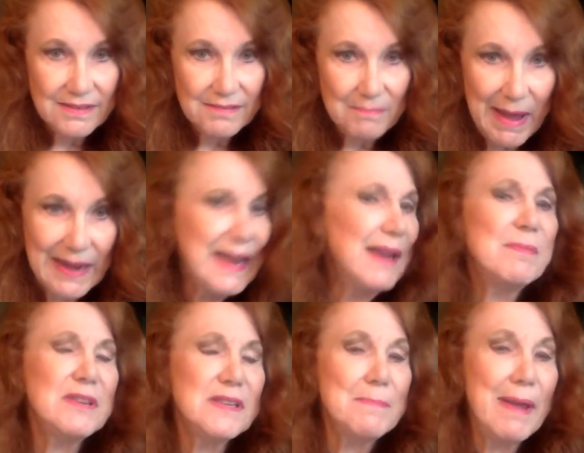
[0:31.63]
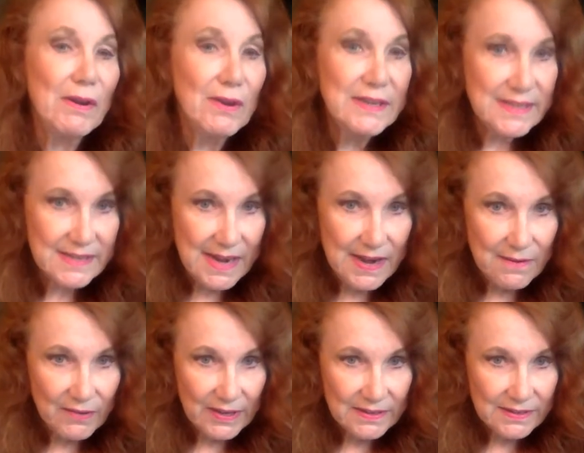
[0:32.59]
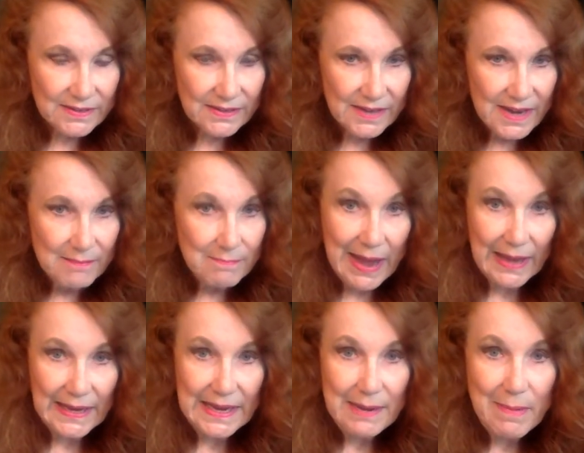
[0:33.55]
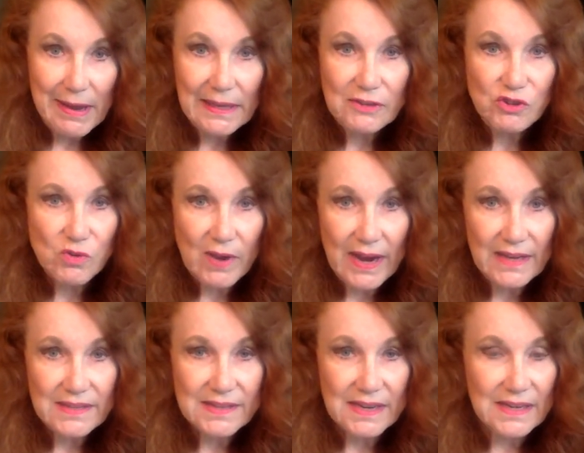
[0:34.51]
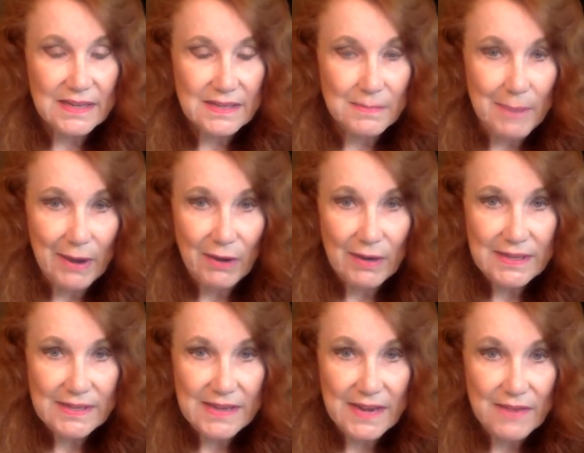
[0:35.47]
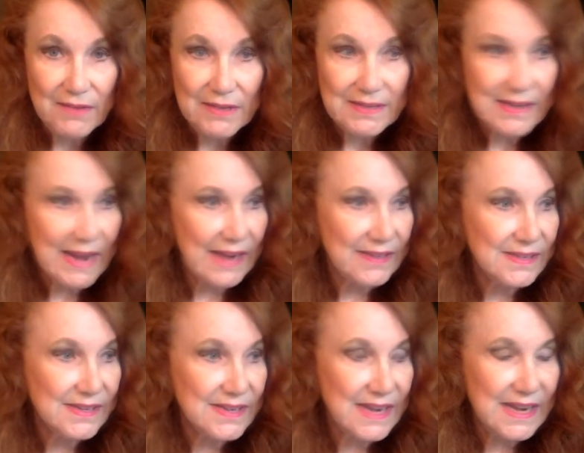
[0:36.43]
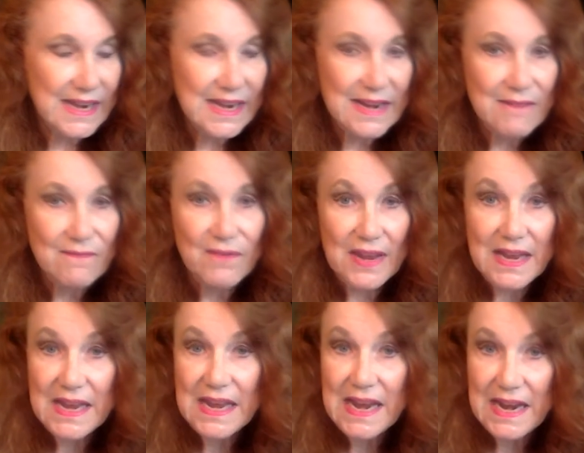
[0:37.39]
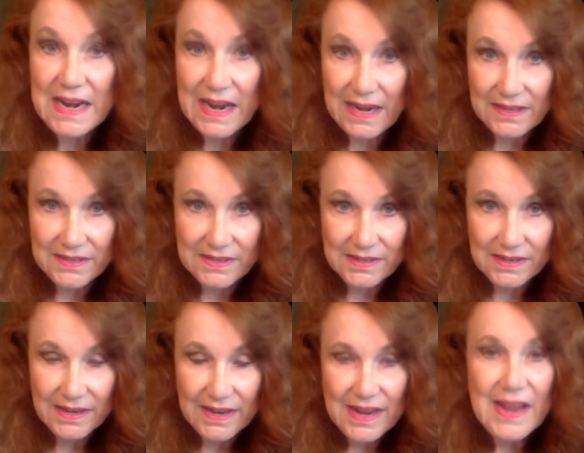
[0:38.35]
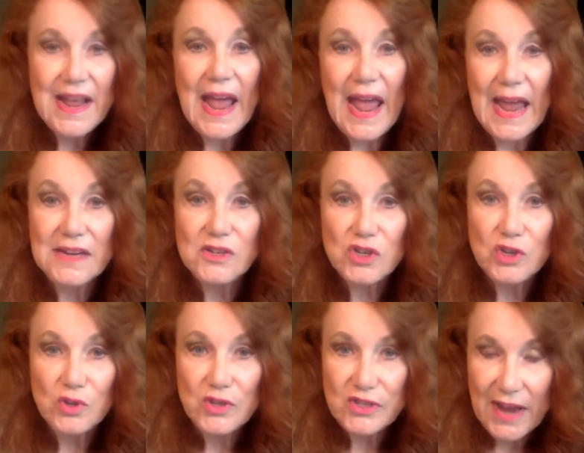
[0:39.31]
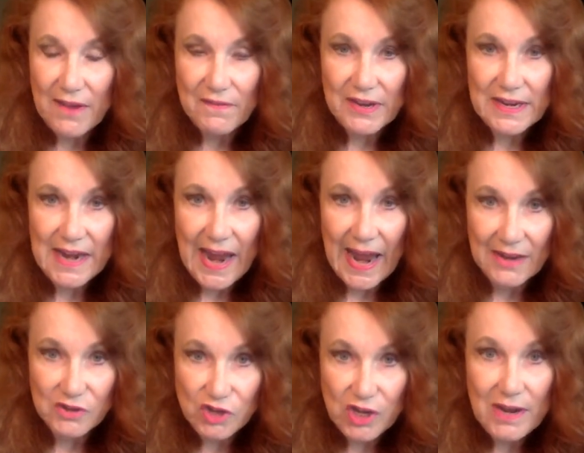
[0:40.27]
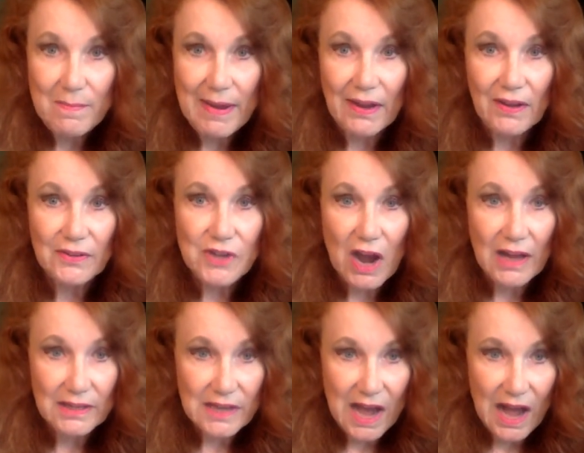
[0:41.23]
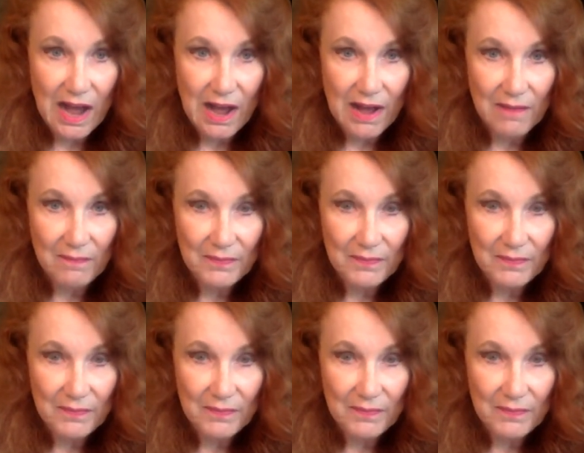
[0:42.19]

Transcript: My name is Mary Stevens. My email address is marystevens, Stevens, 827 at gmail.com.